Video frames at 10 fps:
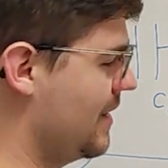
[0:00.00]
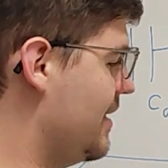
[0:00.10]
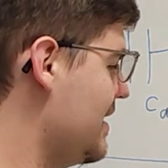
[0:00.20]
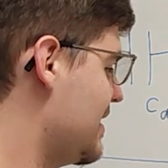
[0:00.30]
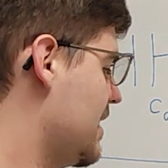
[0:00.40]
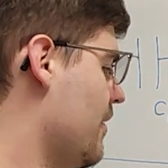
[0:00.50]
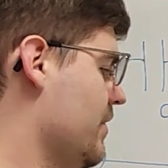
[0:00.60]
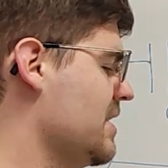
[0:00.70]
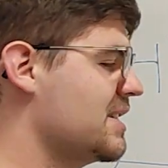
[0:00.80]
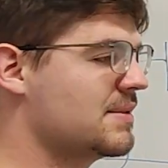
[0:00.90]
this
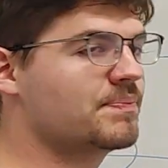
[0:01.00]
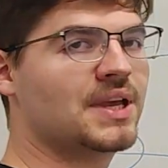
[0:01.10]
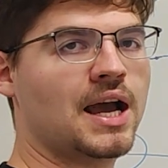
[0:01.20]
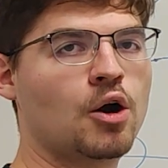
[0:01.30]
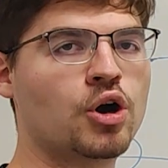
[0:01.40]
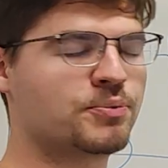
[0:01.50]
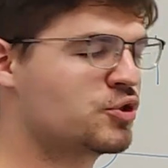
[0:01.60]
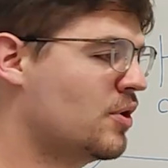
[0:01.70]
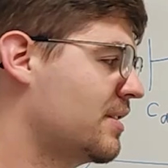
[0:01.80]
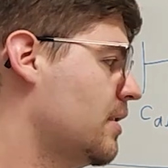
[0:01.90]
governs how
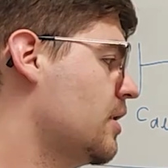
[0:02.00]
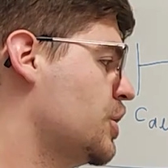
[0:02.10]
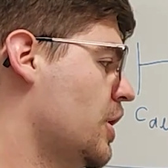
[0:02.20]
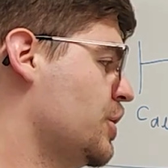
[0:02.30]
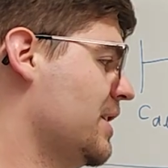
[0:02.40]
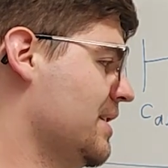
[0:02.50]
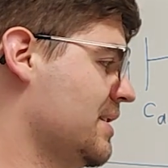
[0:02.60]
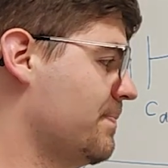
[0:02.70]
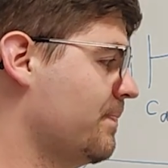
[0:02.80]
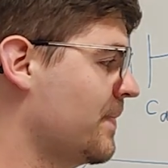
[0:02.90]
obstructed the charging
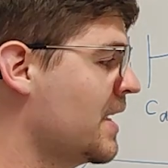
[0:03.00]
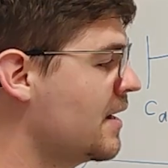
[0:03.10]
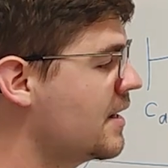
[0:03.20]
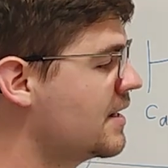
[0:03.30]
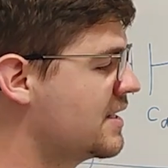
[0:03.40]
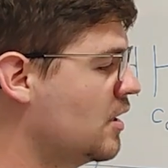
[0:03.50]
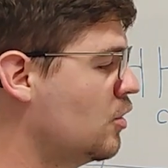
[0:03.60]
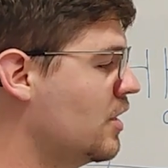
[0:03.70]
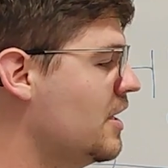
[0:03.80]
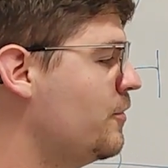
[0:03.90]
is.
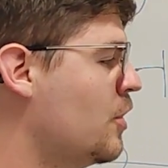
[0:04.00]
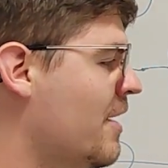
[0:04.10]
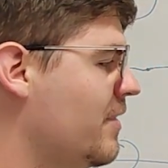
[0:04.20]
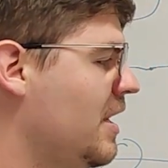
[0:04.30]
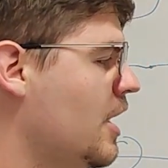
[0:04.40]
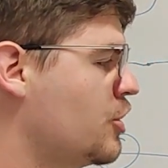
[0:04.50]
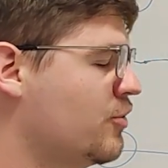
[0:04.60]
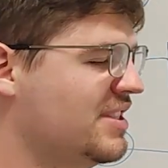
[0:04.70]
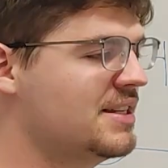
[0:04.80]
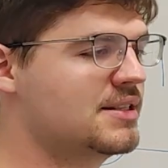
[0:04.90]
So if you have a larger
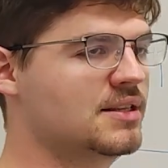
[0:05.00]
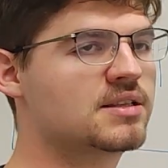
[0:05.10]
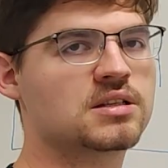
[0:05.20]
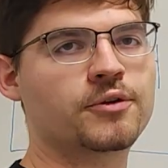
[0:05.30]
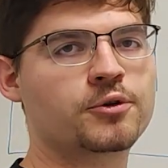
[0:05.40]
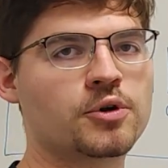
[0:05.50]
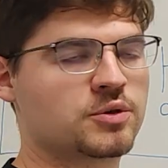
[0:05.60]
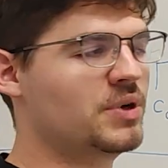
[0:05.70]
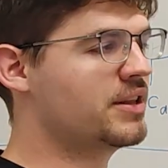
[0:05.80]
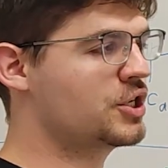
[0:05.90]
resistance, of
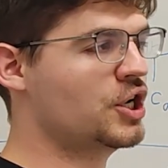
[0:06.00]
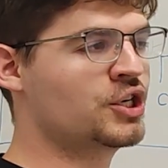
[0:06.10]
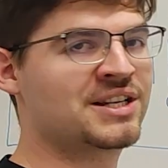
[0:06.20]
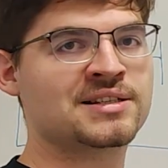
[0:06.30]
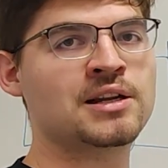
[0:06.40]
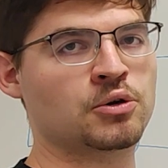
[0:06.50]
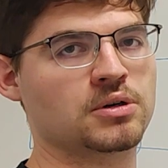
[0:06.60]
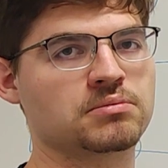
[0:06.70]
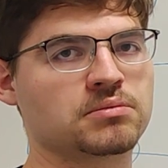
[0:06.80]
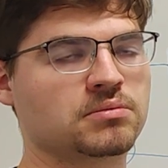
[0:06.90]
course, well, the charging is
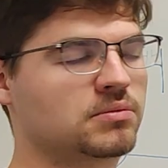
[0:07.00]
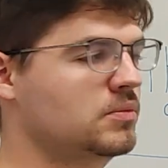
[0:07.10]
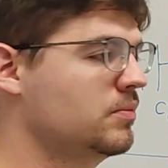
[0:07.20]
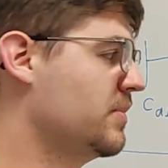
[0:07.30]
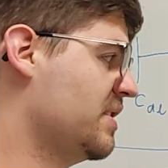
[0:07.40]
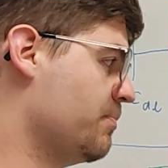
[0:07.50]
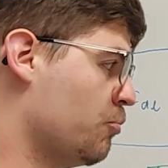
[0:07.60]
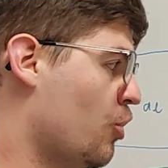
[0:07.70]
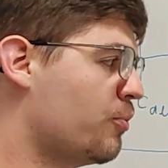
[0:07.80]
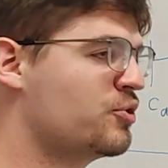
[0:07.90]
lower. It's
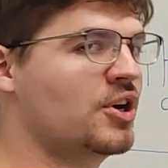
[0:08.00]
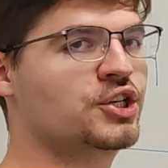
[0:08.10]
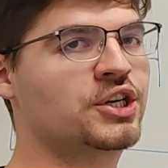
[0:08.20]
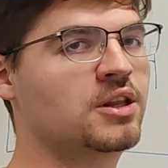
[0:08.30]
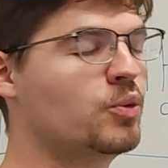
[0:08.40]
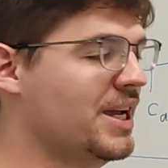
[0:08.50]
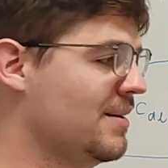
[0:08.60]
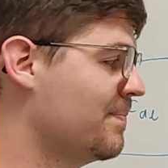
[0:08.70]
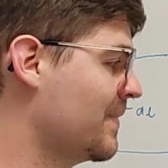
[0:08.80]
more obstruction in the way.